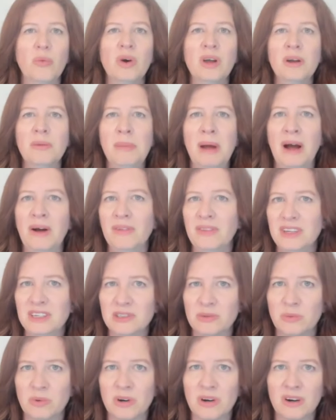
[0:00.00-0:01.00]
What about
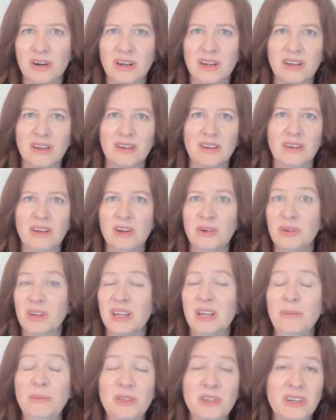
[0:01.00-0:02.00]
this work,
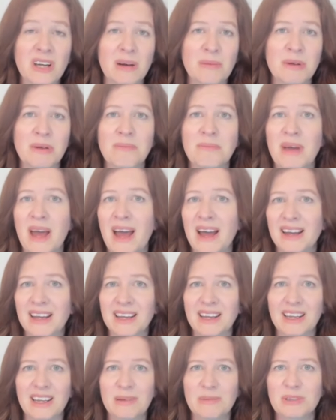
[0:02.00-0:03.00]
keeps you coming back
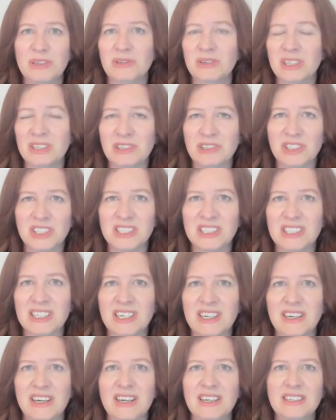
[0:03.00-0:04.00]
and keeps you
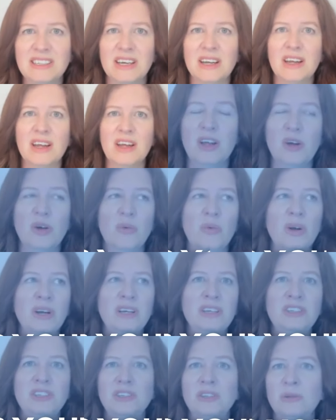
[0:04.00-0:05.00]
interested in it? What
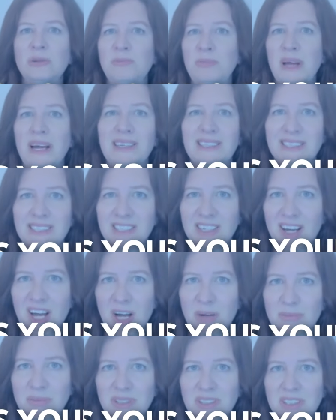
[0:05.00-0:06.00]
is your best
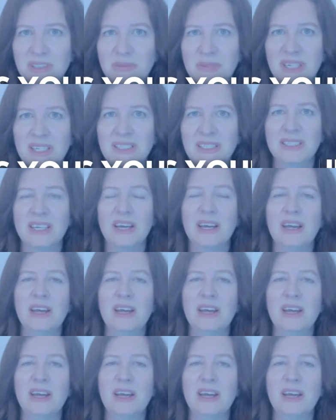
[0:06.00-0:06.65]
accomplishment?